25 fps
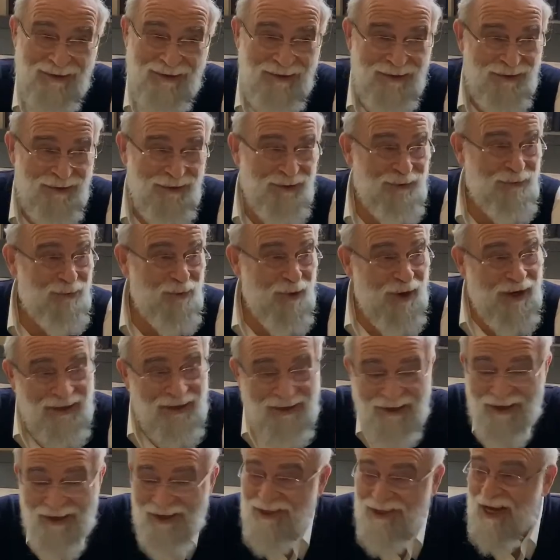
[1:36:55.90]
You
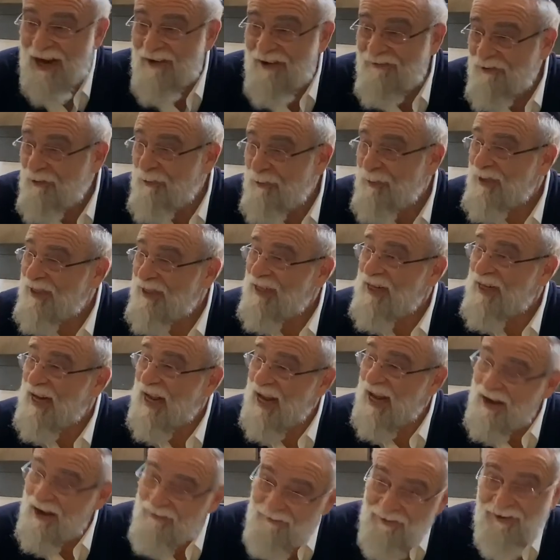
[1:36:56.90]
want us, after we did
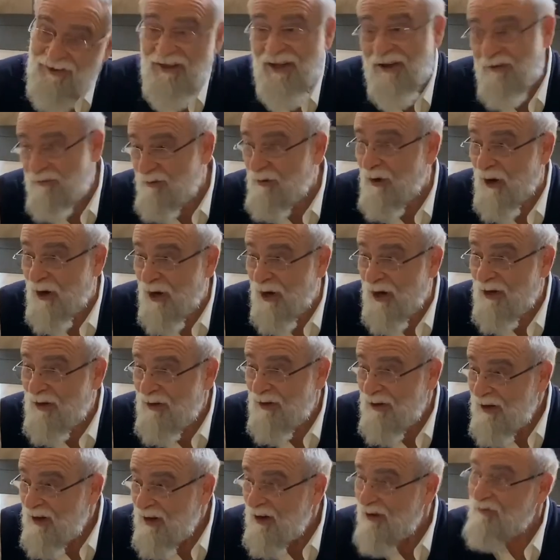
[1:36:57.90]
everything wrong,
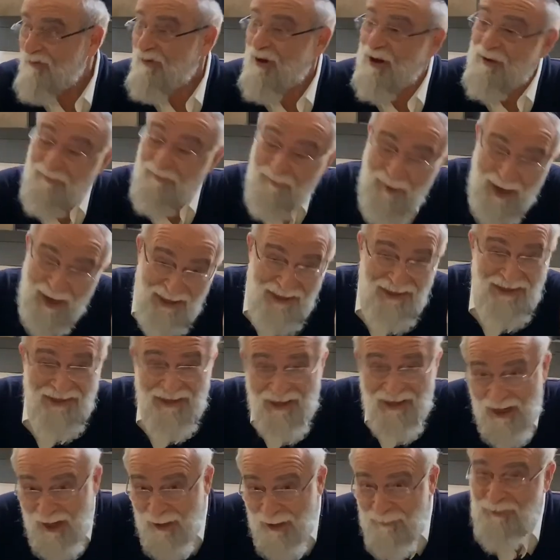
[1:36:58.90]
we messed
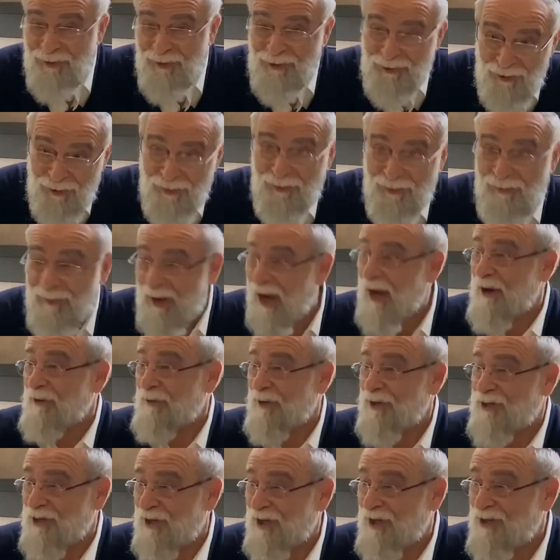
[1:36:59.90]
up 2
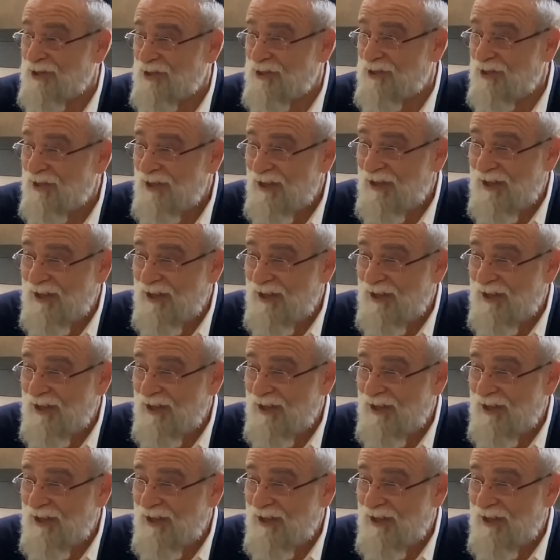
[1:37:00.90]
marriages,